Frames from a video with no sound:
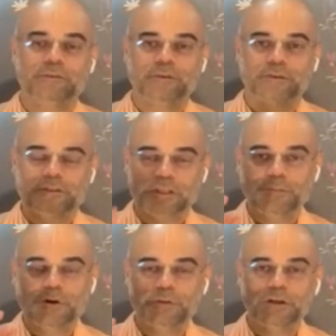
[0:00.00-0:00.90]
some
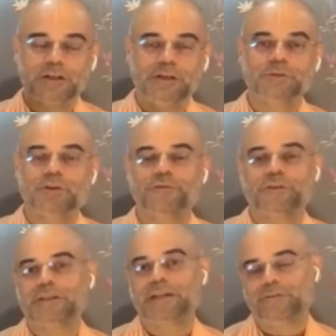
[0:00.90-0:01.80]
of the glimpse of
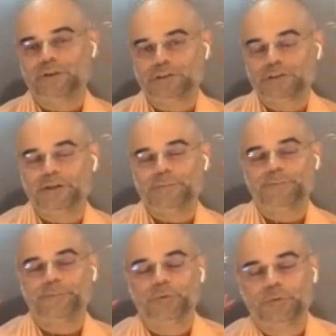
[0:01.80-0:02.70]
his life history.
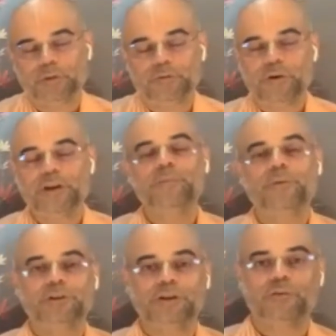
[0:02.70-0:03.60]
Very
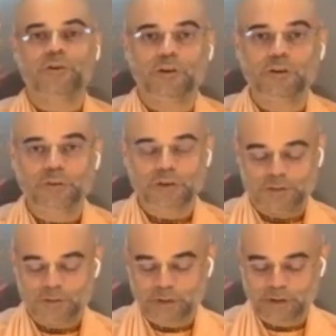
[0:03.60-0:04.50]
important for all of us
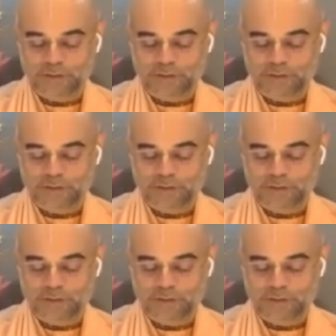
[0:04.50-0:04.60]
to hear.